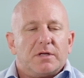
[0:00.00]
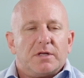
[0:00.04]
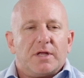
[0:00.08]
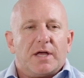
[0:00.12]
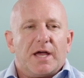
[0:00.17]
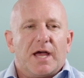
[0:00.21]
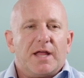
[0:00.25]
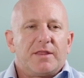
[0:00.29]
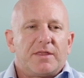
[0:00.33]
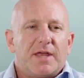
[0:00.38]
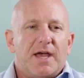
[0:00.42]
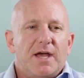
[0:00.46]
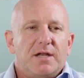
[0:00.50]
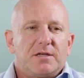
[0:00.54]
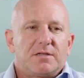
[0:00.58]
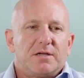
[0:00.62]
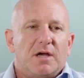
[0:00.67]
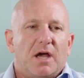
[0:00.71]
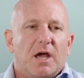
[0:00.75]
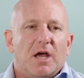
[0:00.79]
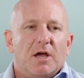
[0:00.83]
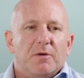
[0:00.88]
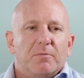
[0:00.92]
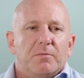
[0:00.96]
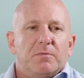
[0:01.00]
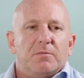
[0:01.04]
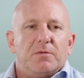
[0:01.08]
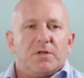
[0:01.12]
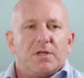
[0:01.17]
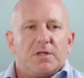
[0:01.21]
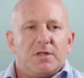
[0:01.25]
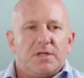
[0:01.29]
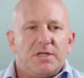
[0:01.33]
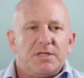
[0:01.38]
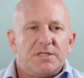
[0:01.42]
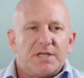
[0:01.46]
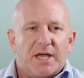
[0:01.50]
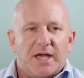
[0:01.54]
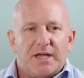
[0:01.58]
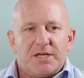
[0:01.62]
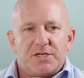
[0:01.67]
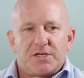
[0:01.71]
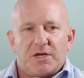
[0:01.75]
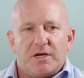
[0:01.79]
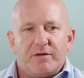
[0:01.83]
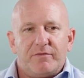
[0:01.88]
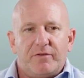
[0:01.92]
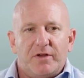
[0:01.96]
At that time, these
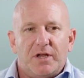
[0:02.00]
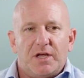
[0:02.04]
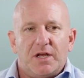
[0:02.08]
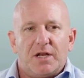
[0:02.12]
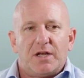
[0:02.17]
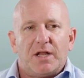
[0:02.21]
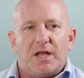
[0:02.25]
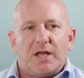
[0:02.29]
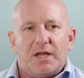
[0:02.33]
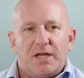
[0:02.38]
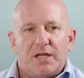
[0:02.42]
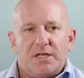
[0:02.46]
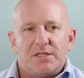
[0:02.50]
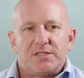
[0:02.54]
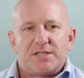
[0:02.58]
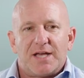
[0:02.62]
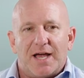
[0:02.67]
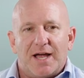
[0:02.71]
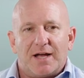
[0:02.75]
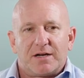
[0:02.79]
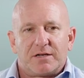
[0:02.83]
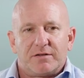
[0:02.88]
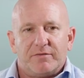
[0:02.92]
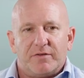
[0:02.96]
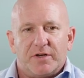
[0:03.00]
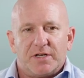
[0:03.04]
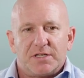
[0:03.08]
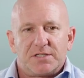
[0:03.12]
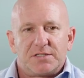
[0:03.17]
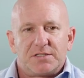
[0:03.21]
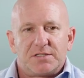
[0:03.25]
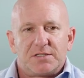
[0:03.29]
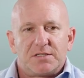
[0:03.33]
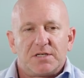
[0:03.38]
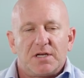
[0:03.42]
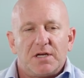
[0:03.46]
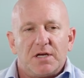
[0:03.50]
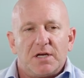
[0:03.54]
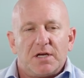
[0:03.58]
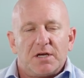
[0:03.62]
HIV and AIDS activists